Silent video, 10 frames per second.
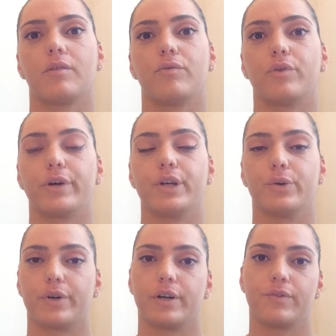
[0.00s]
for
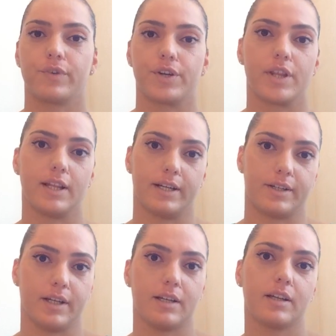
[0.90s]
your further
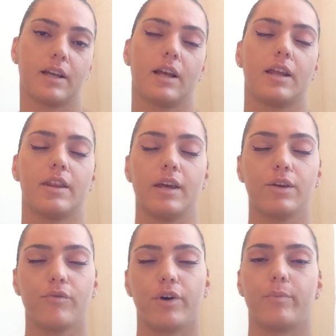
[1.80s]
learning? Thank
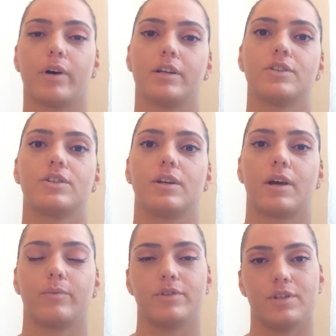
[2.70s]
you very much, and I
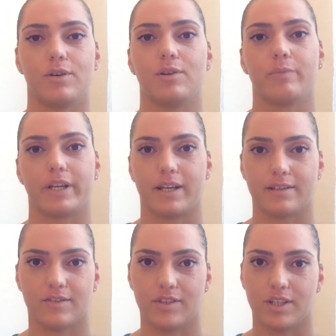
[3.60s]
will see you in my
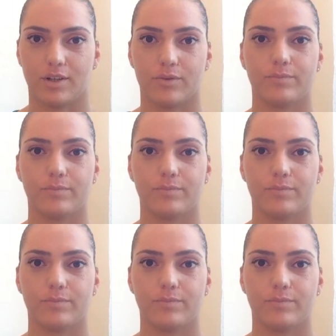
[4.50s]
next video.